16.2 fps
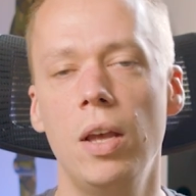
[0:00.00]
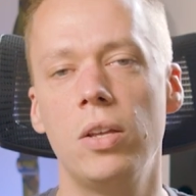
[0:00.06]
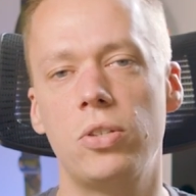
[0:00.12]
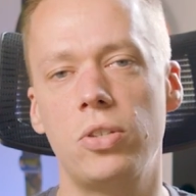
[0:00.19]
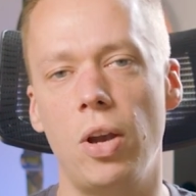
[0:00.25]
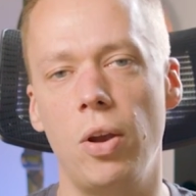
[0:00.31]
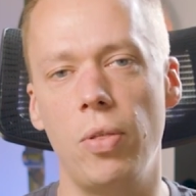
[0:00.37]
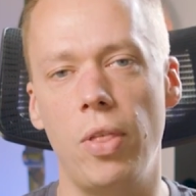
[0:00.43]

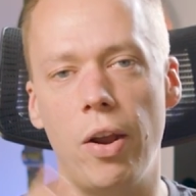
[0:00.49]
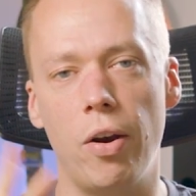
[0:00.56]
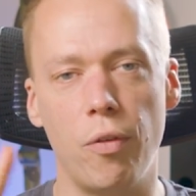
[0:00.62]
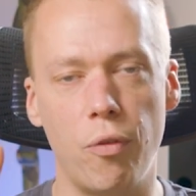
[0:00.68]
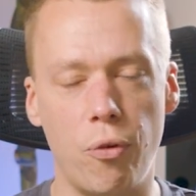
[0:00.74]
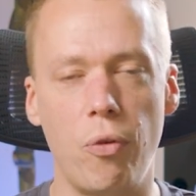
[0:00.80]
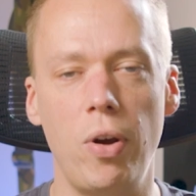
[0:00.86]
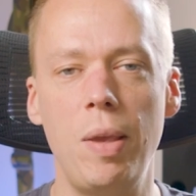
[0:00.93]
So there are
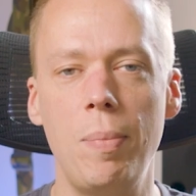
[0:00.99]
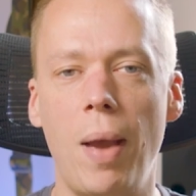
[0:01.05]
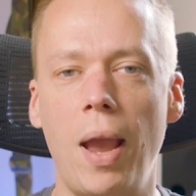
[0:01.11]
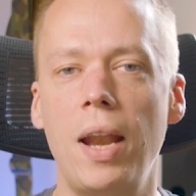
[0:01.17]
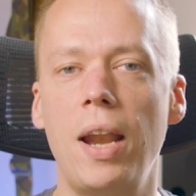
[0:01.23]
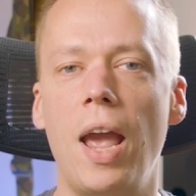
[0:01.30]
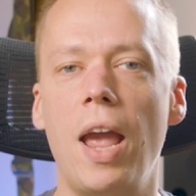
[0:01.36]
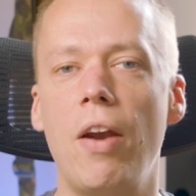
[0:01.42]
three
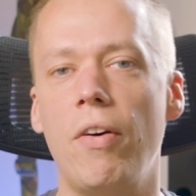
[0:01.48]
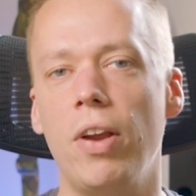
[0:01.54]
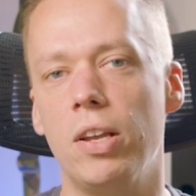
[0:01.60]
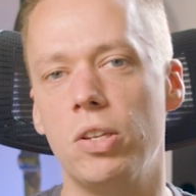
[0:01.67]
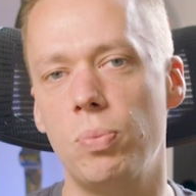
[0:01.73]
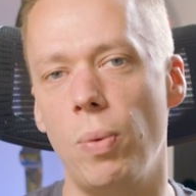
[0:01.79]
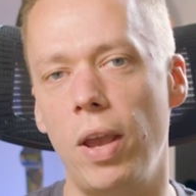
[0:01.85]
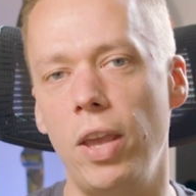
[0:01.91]
main
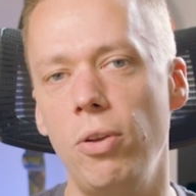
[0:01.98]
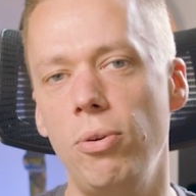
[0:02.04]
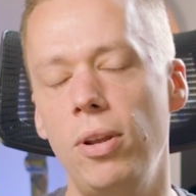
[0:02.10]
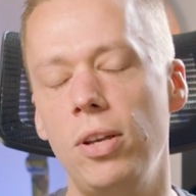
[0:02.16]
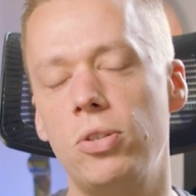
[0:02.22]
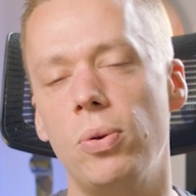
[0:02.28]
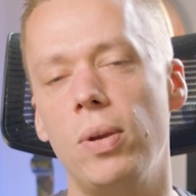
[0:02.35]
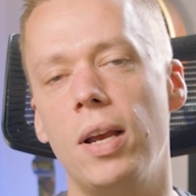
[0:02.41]
areas where you
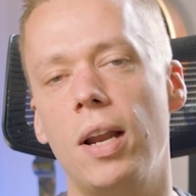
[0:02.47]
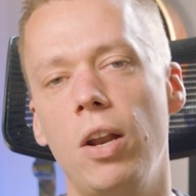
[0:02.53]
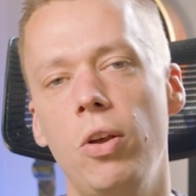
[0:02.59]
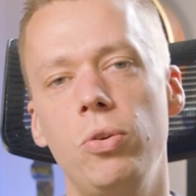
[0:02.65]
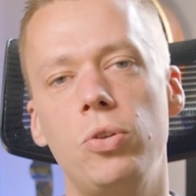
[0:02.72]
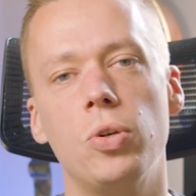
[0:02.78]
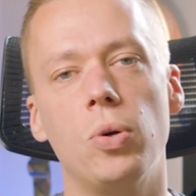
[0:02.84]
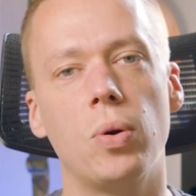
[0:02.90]
need to
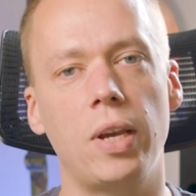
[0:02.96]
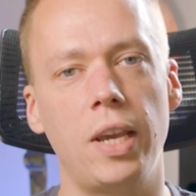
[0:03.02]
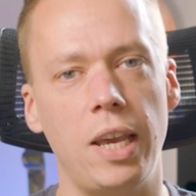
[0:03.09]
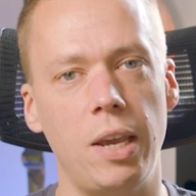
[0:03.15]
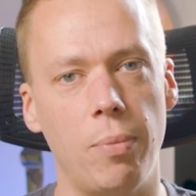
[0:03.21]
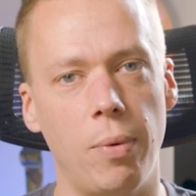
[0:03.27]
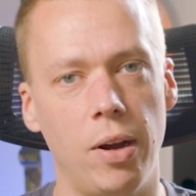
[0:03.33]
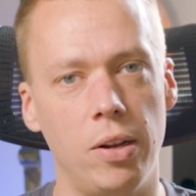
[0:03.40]
include your
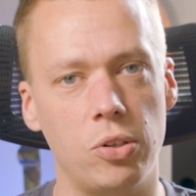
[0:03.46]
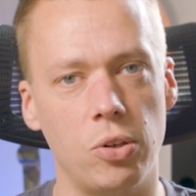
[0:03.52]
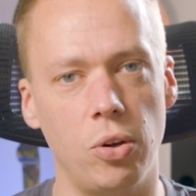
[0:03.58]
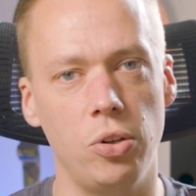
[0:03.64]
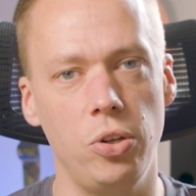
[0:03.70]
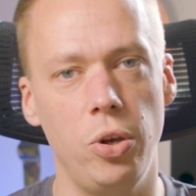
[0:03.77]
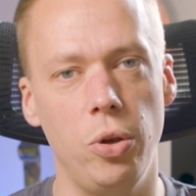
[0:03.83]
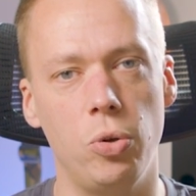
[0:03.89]
keywords
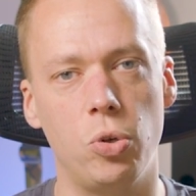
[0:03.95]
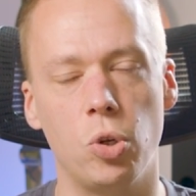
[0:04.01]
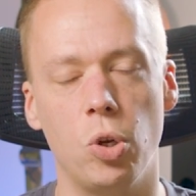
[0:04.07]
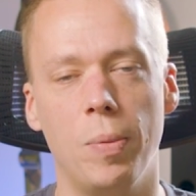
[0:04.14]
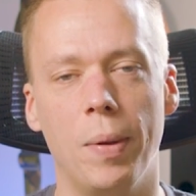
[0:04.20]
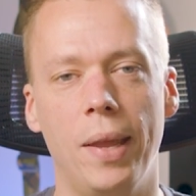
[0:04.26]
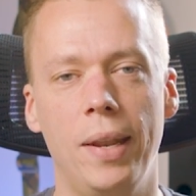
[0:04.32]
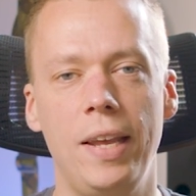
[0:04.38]
on
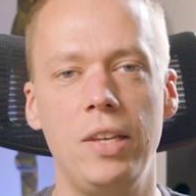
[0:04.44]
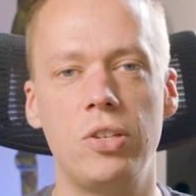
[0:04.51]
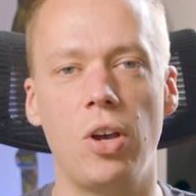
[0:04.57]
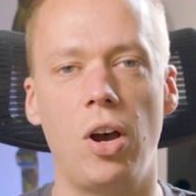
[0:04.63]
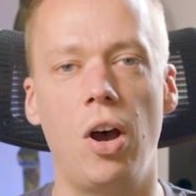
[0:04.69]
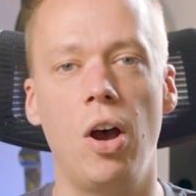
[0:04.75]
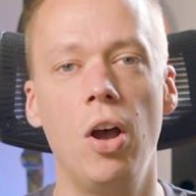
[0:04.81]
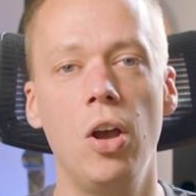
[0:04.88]
YouTube, and these
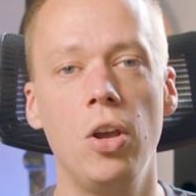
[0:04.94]
are